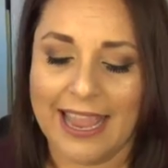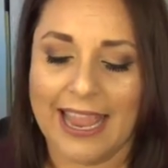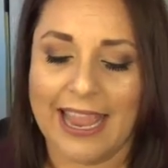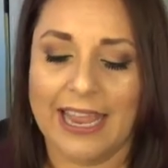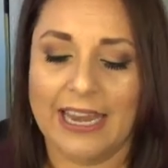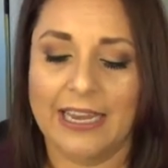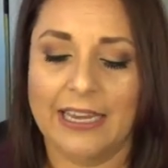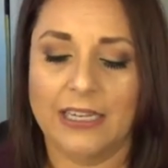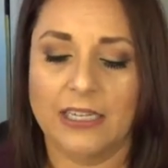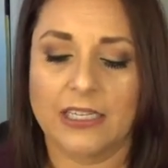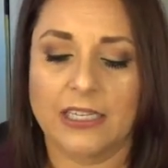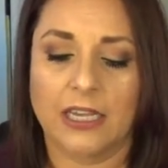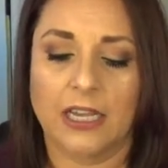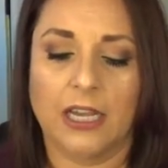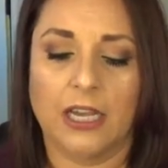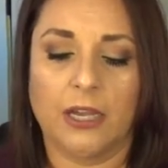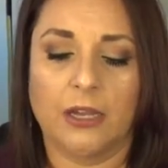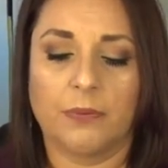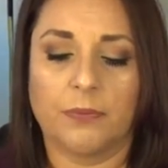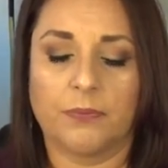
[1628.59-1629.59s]
And
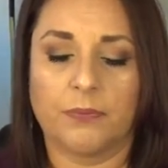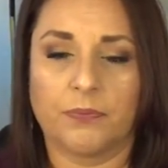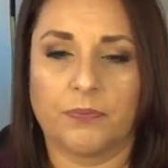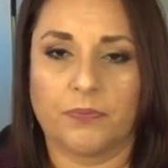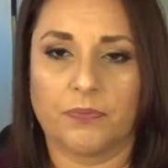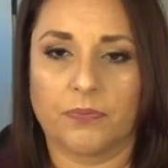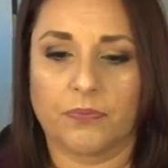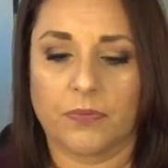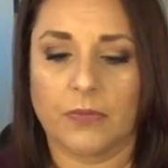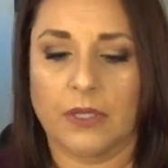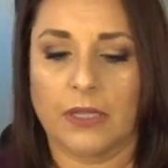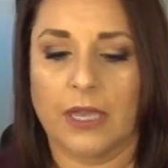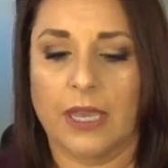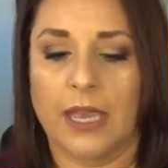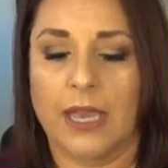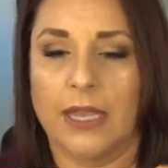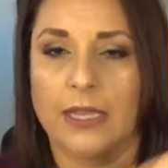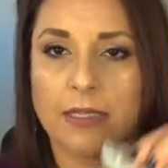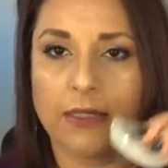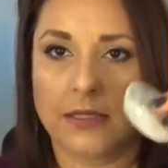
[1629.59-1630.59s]
it
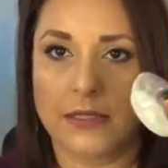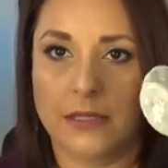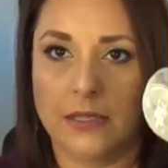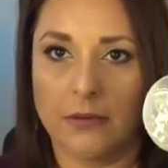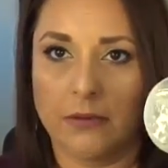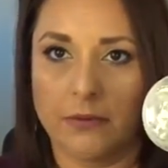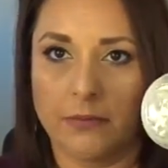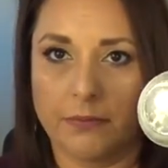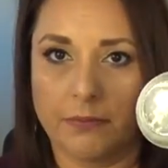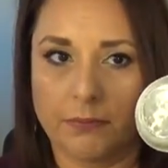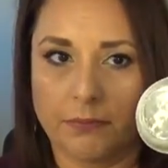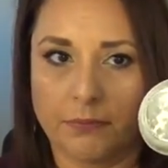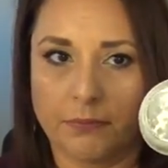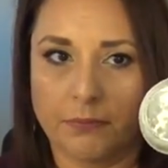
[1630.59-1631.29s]
has the